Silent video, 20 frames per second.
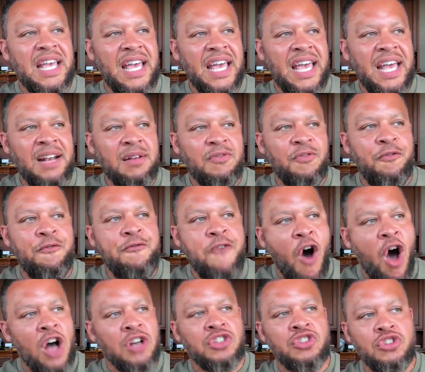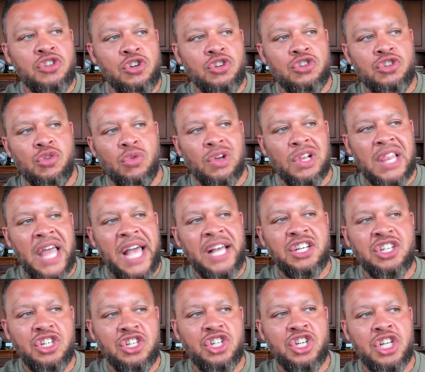it fosters the
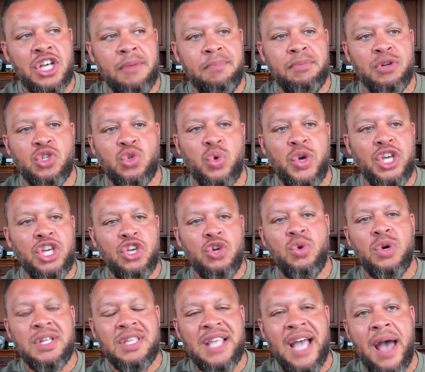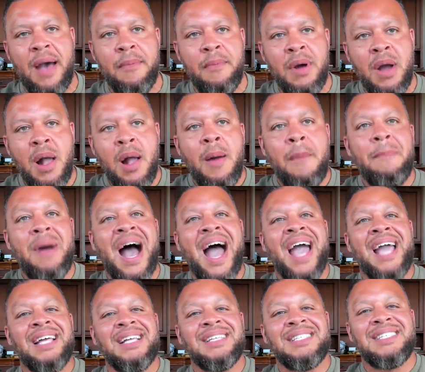relationship between you and them
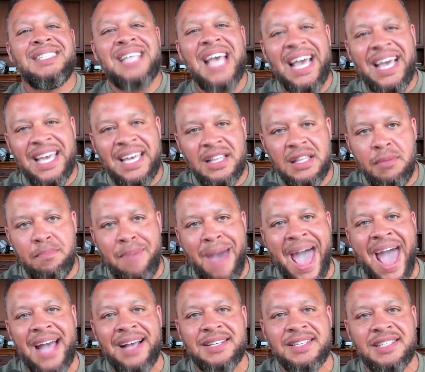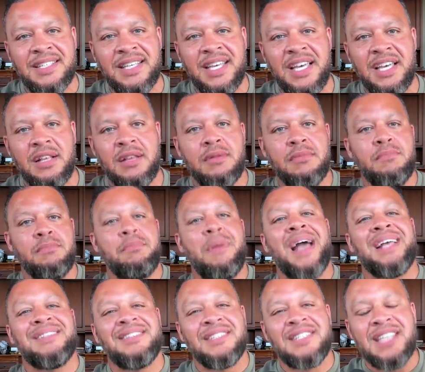by taking the back seat,
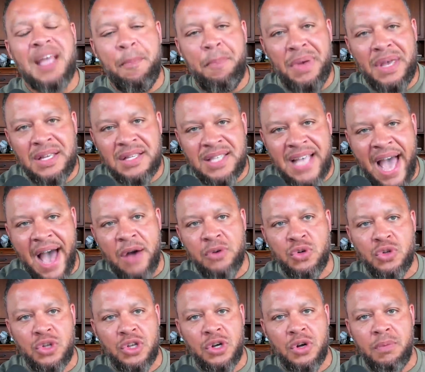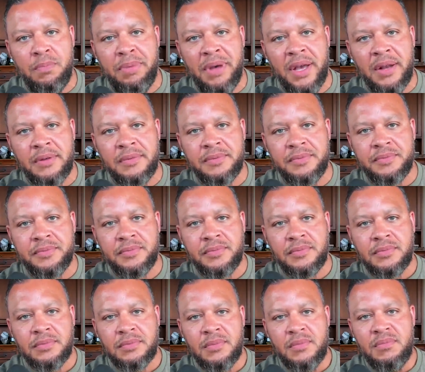by stepping down a little bit.
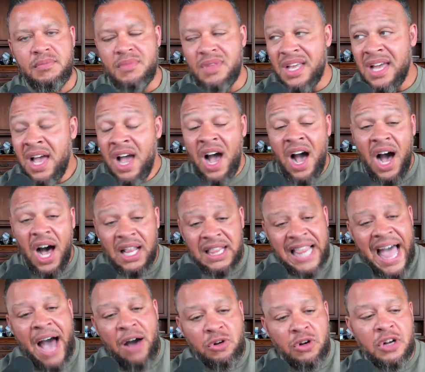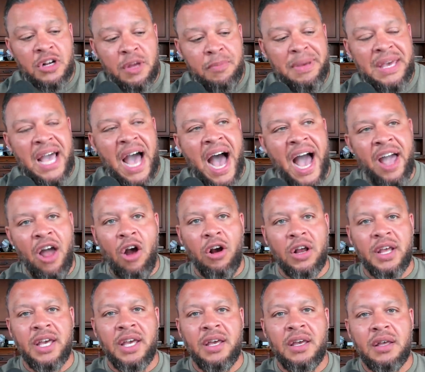Allow there to be
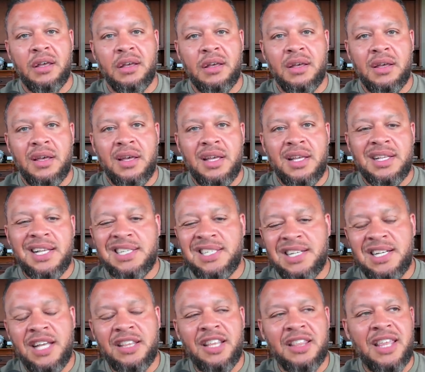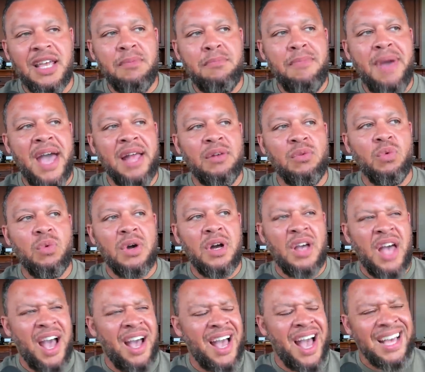hierarchy. That's another thing men,
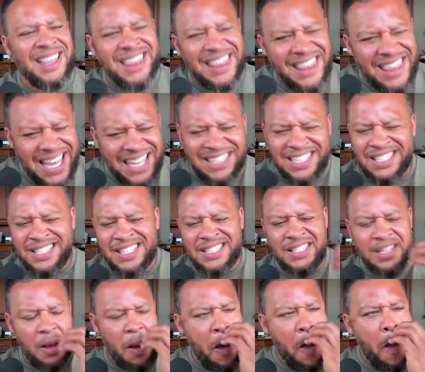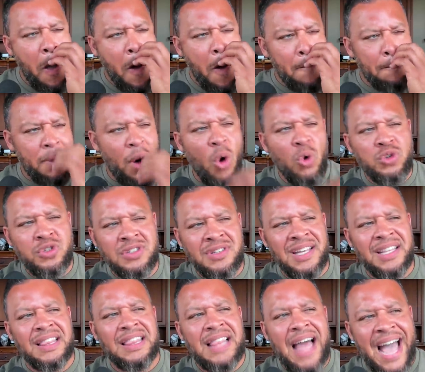I think this is a
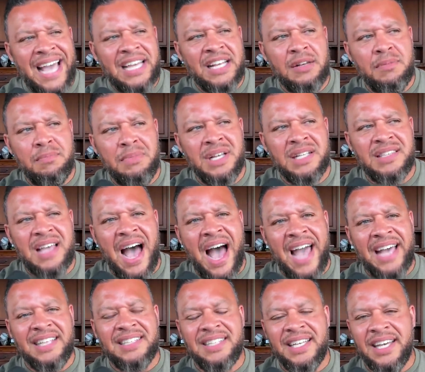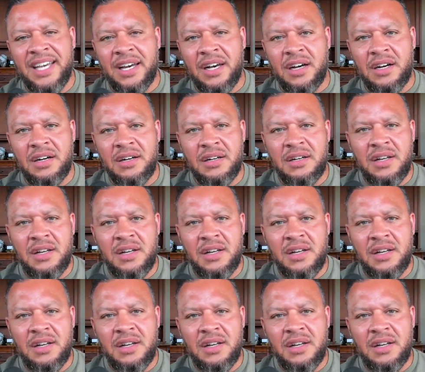post-enlightenment idea